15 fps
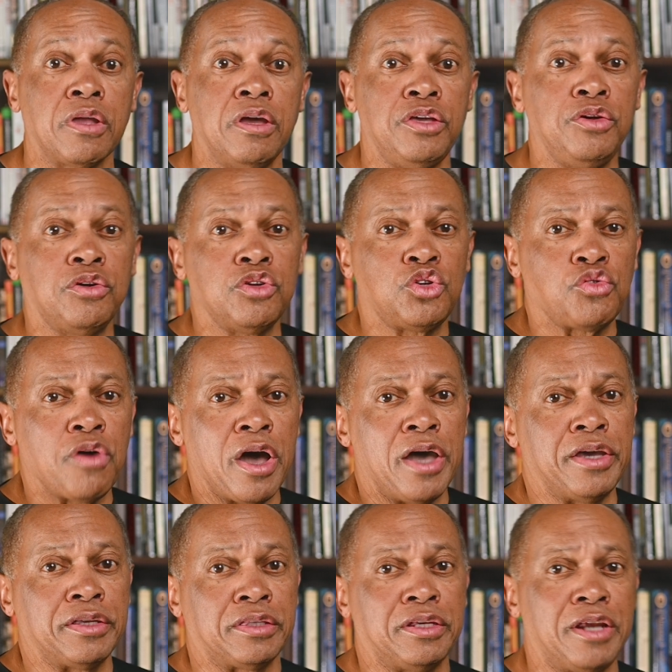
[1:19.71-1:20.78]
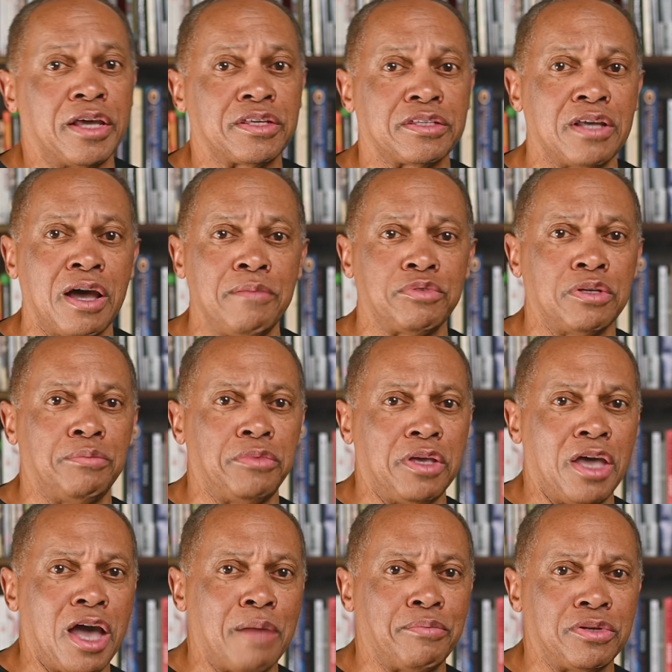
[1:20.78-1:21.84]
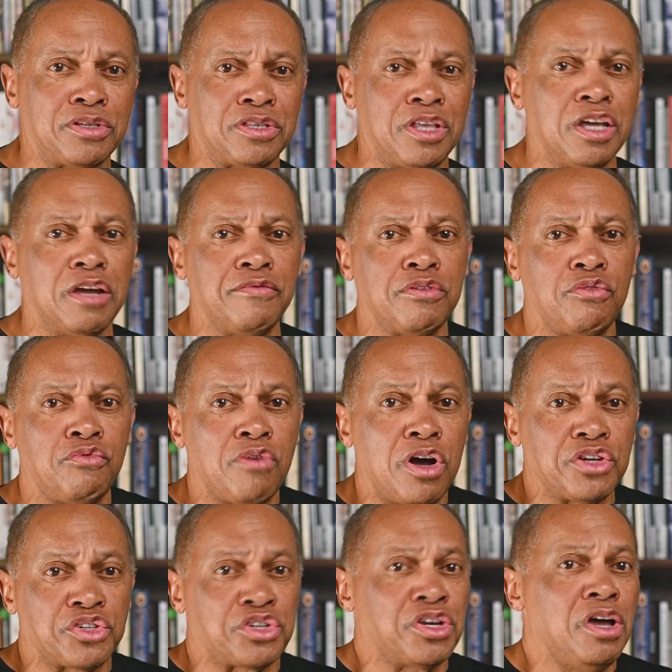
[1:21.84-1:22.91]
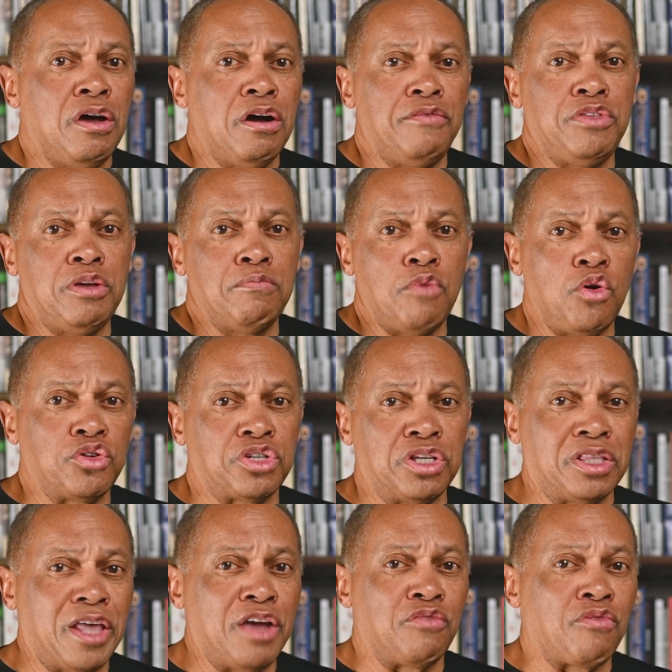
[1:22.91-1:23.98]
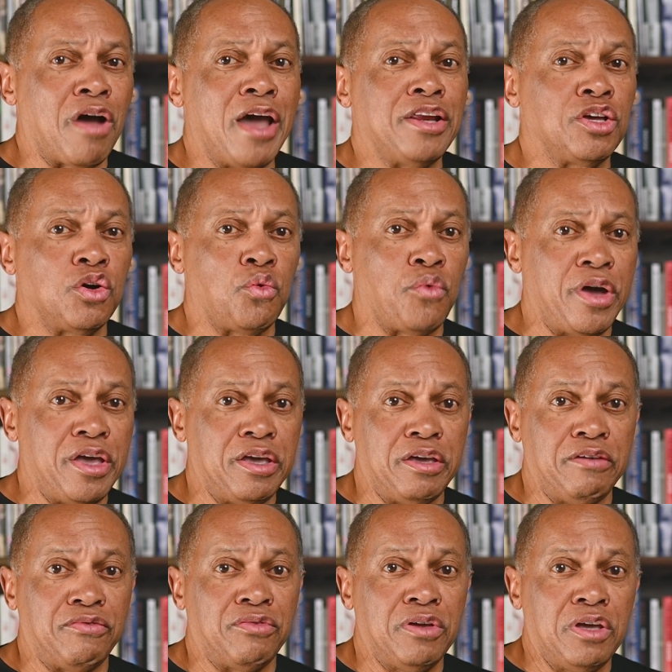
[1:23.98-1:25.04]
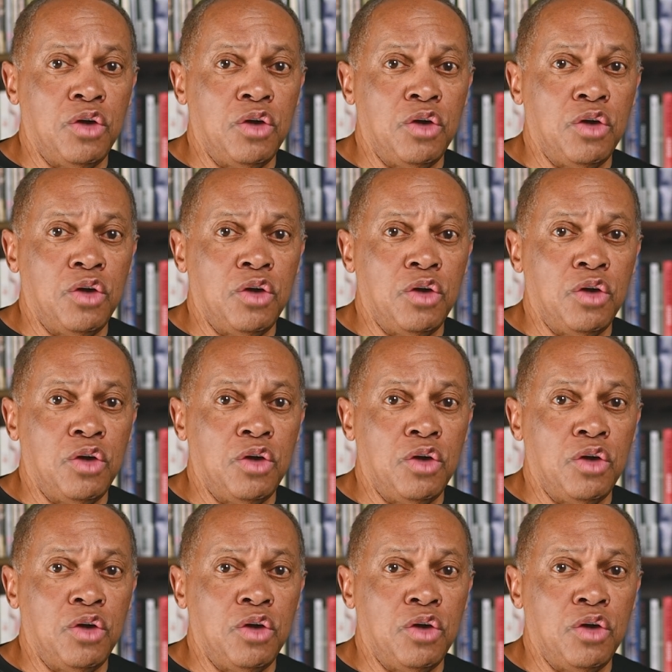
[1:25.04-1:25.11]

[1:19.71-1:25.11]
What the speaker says: You can try it the next time something happens. Think of the rush of the emotion like riding a wave.